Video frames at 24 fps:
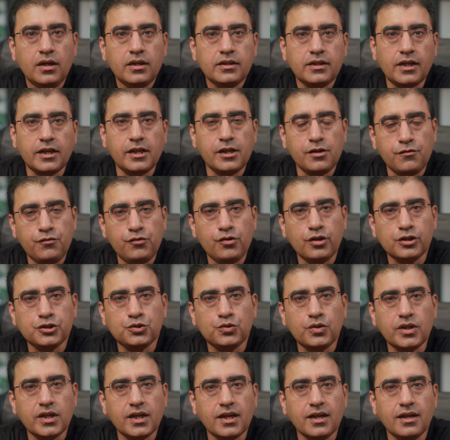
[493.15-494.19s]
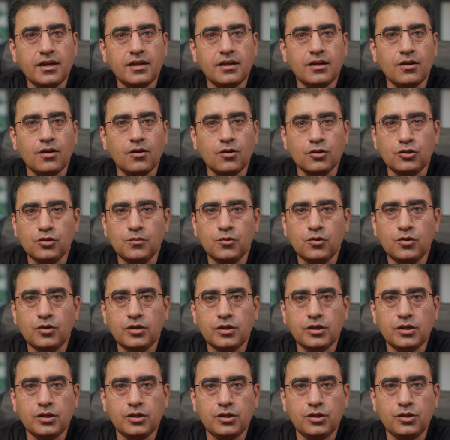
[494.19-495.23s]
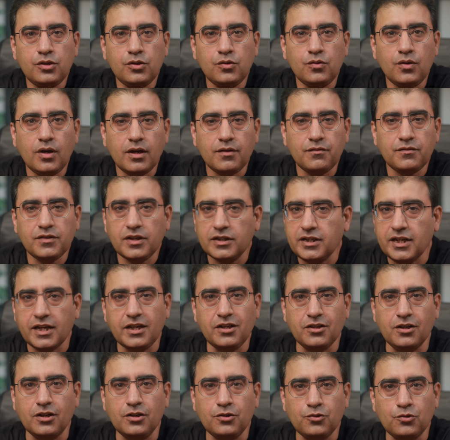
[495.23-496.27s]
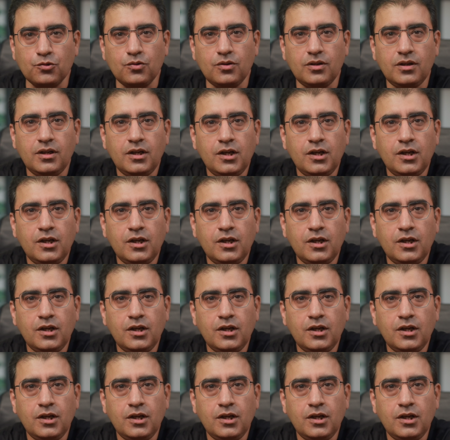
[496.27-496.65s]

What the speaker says: that if you are shooting in auto mode, you have nothing in control.